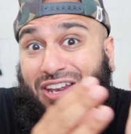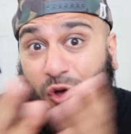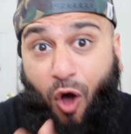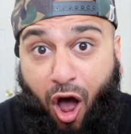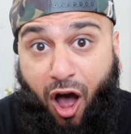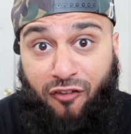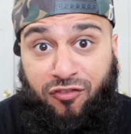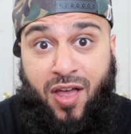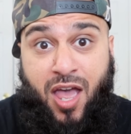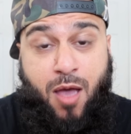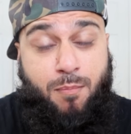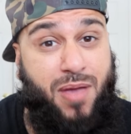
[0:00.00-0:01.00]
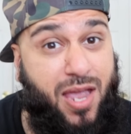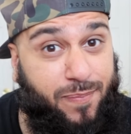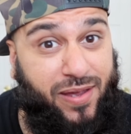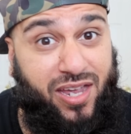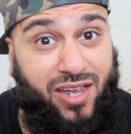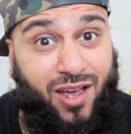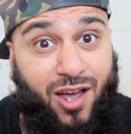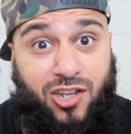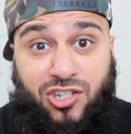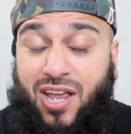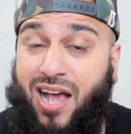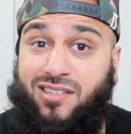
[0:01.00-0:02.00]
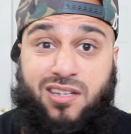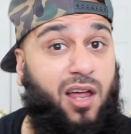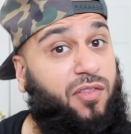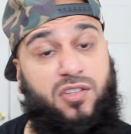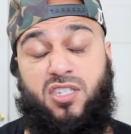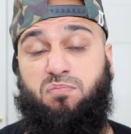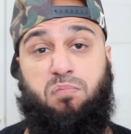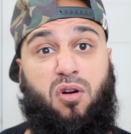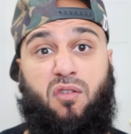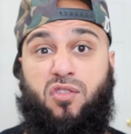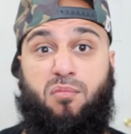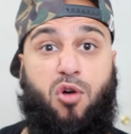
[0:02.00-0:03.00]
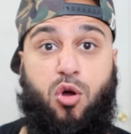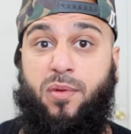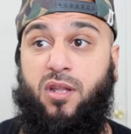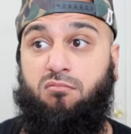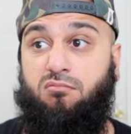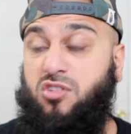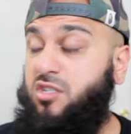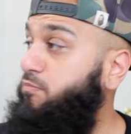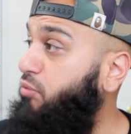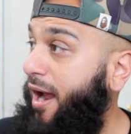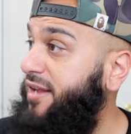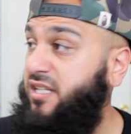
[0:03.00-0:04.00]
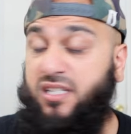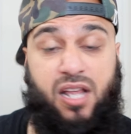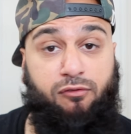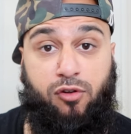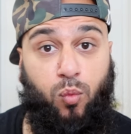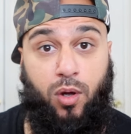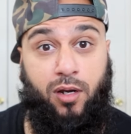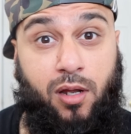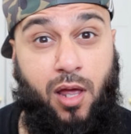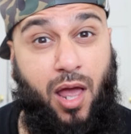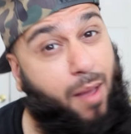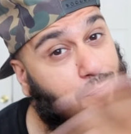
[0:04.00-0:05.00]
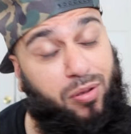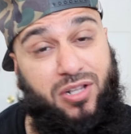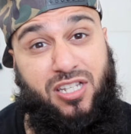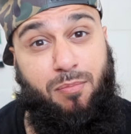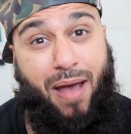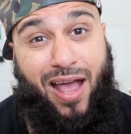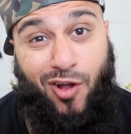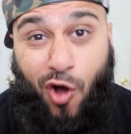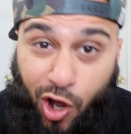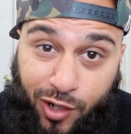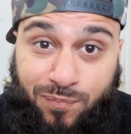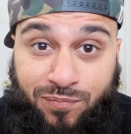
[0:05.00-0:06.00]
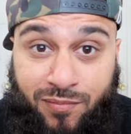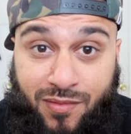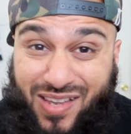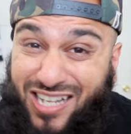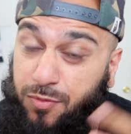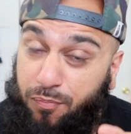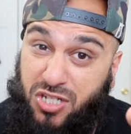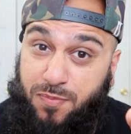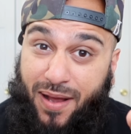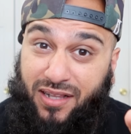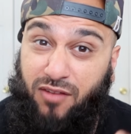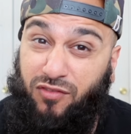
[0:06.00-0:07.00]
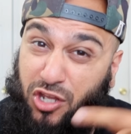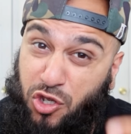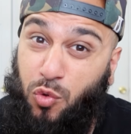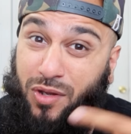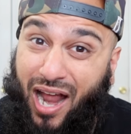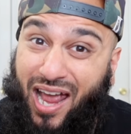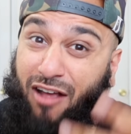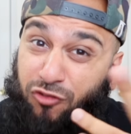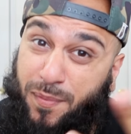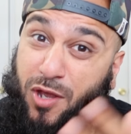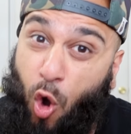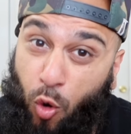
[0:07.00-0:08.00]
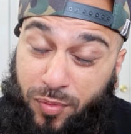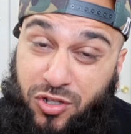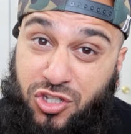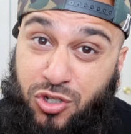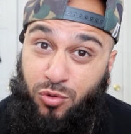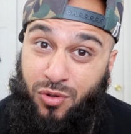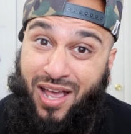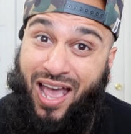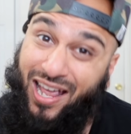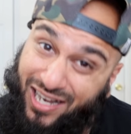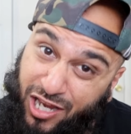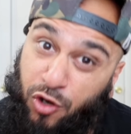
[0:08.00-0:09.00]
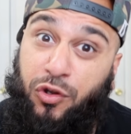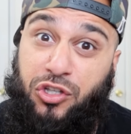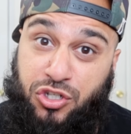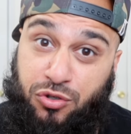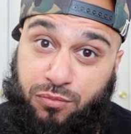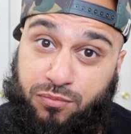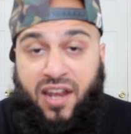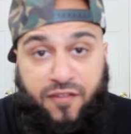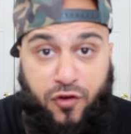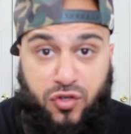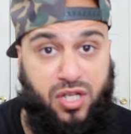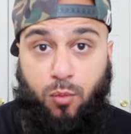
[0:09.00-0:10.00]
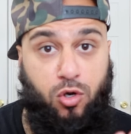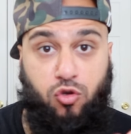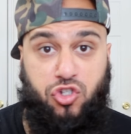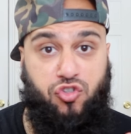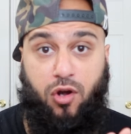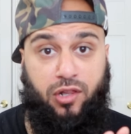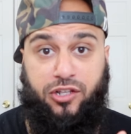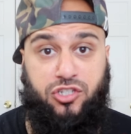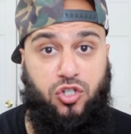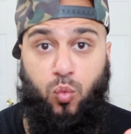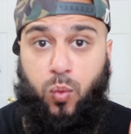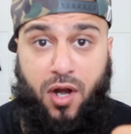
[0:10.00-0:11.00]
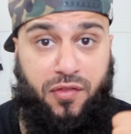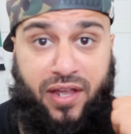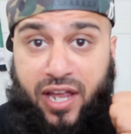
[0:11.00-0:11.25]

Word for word: it off, maybe she has another spur of the moment, surprises everyone, and puts it back on. That's a perspective that you and I have to be open to, adhering to. And if you're someone who is struggling to wear the